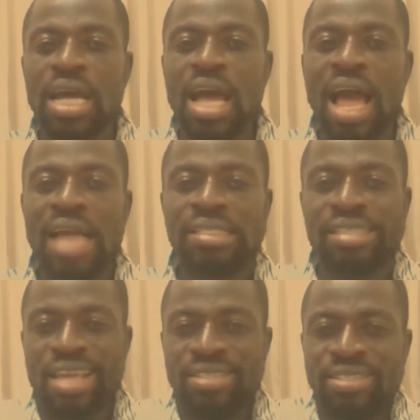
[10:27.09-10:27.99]
at
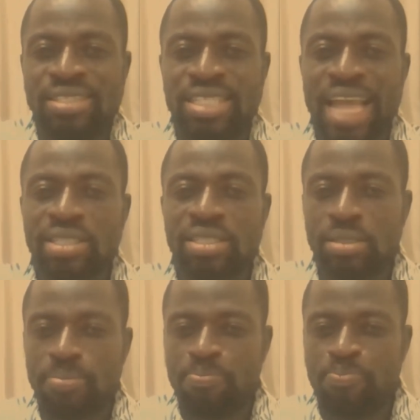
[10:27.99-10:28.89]
exact
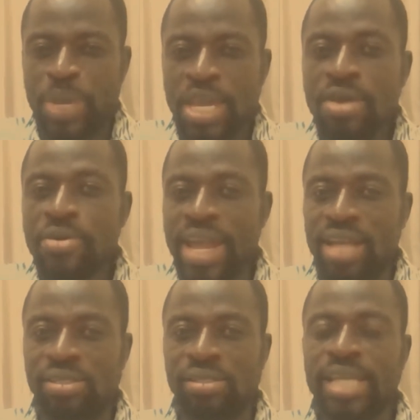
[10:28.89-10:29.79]

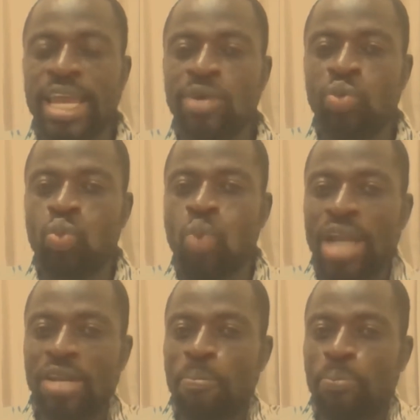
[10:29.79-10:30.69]
periods, say
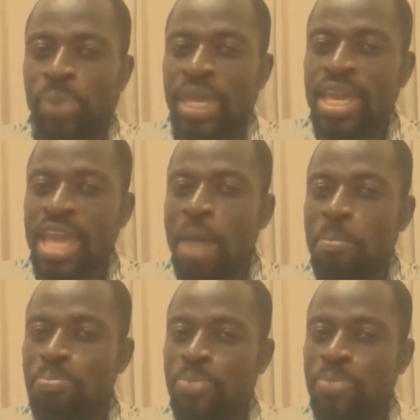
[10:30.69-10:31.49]
1 p.m.